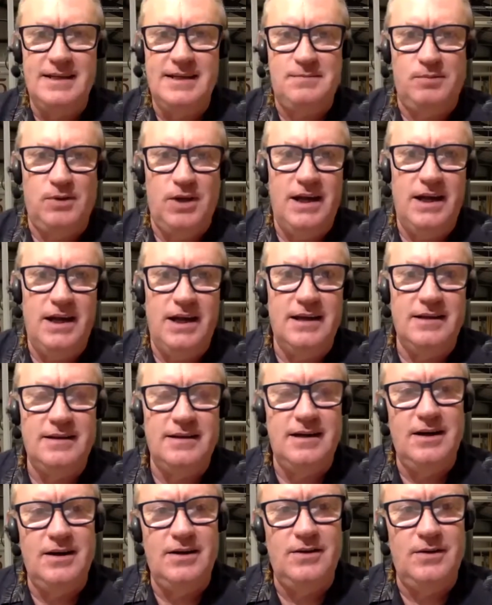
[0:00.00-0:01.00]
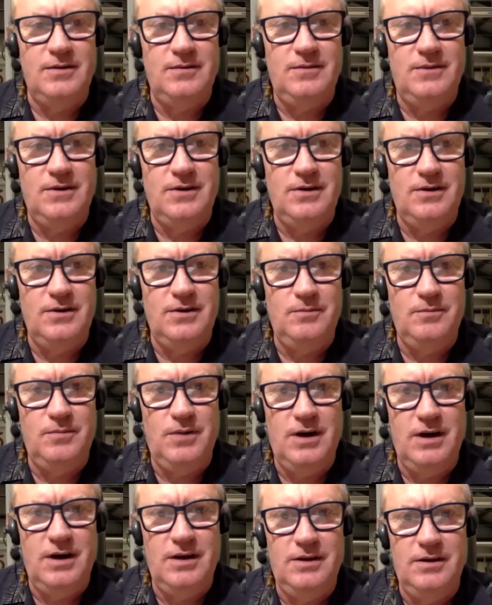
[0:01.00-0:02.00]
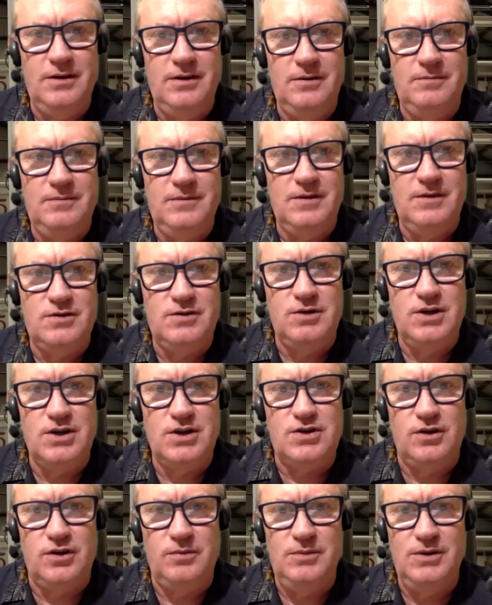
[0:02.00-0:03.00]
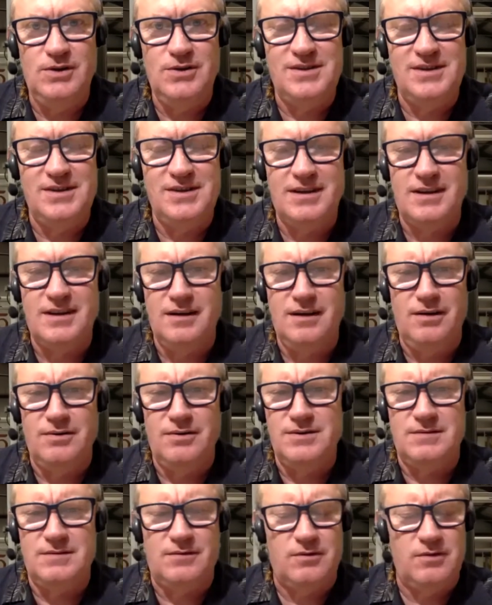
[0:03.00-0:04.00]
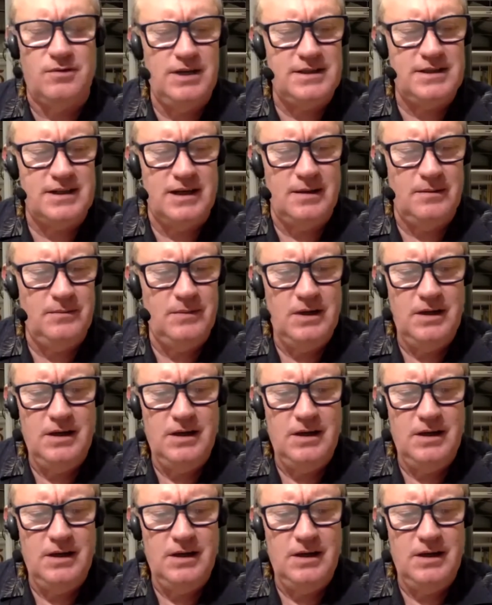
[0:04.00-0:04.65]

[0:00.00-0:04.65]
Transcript: is playing there, the traditional music, and it was a great time.